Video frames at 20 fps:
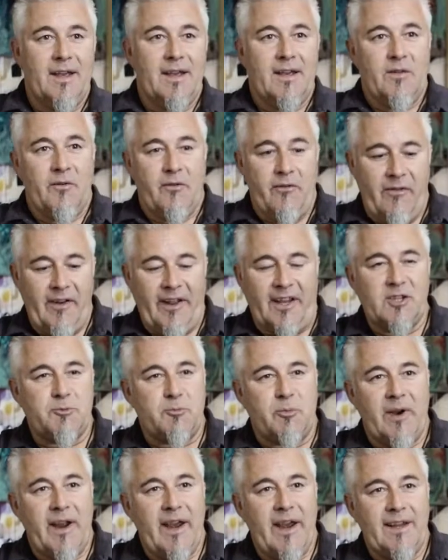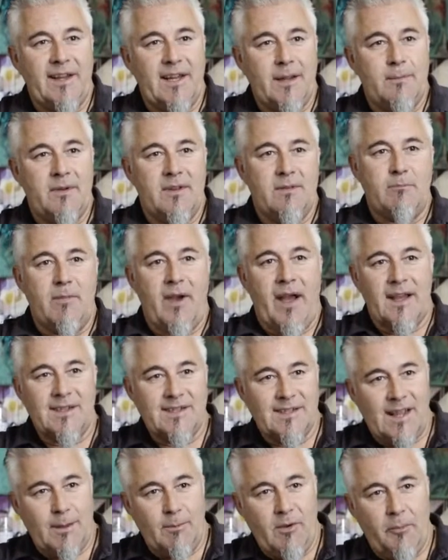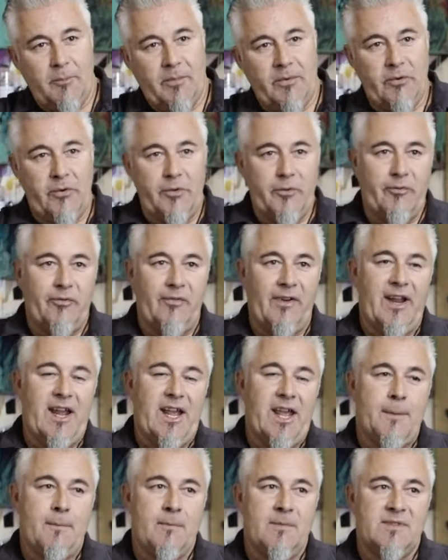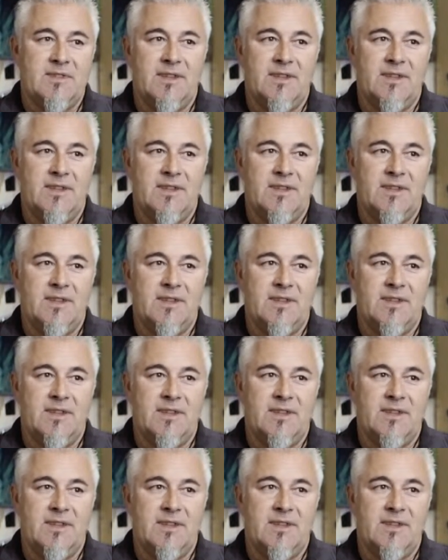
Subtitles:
flick spread them and mask them up and do flames,